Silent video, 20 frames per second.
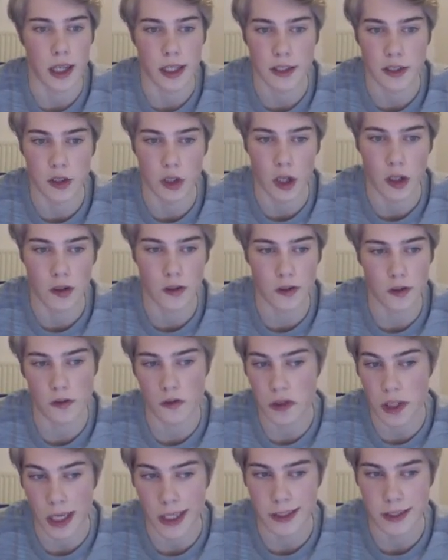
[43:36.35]
It's not
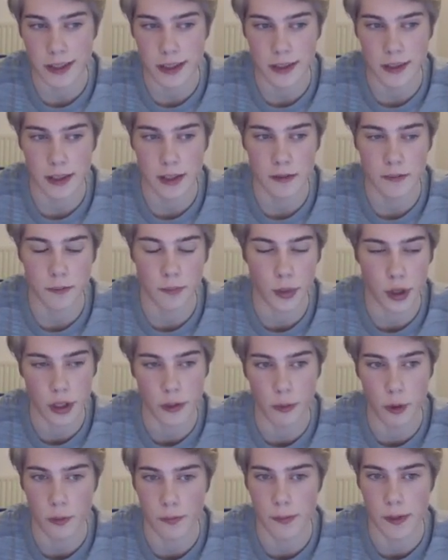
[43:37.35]
that easy, but it
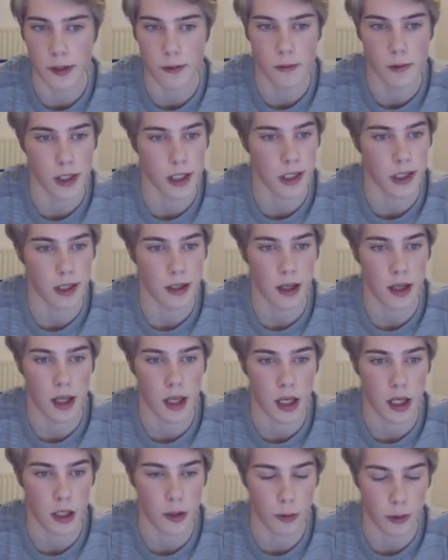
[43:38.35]
would be winning.
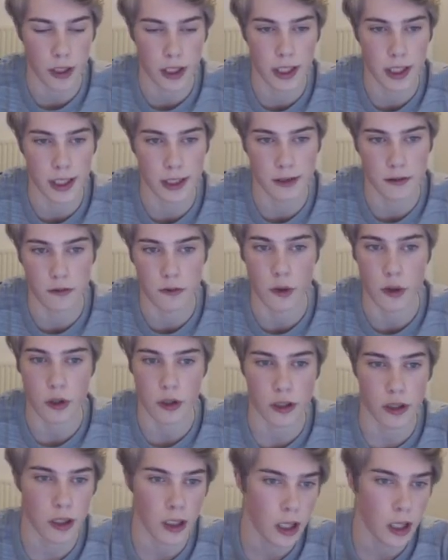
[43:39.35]
Uh, queen against rook.